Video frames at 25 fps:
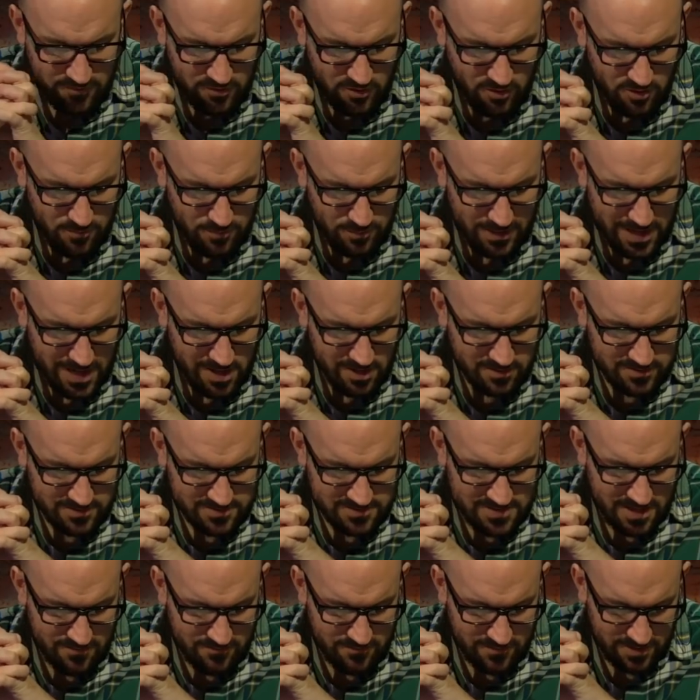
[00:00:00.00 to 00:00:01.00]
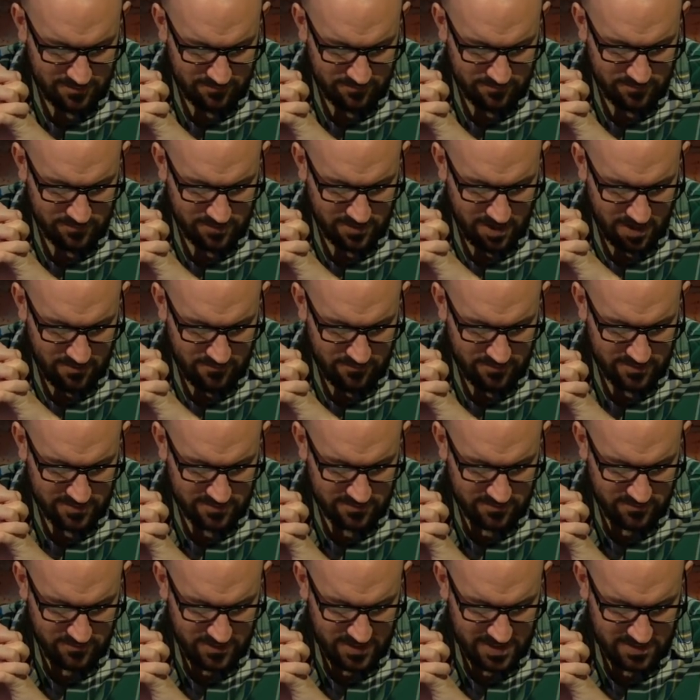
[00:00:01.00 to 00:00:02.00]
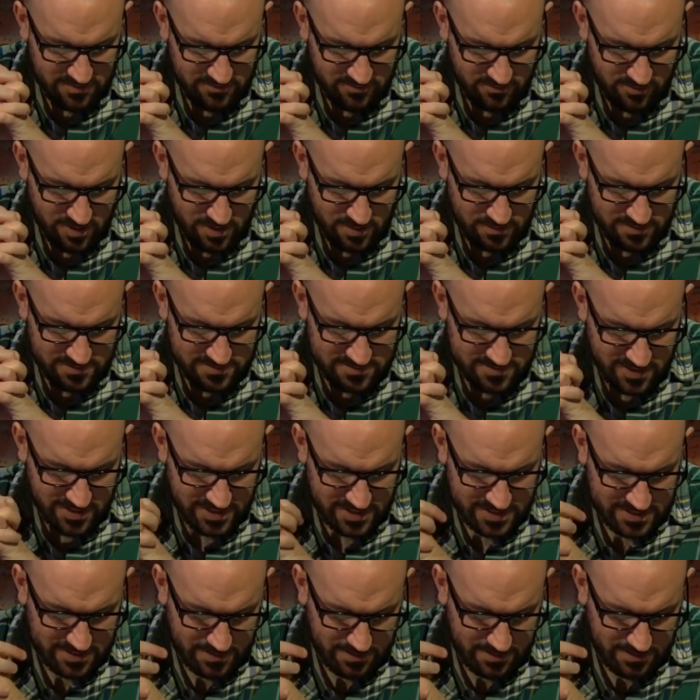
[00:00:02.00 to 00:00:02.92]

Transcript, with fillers: you're a player, does that, like, confidence feed throughout the side?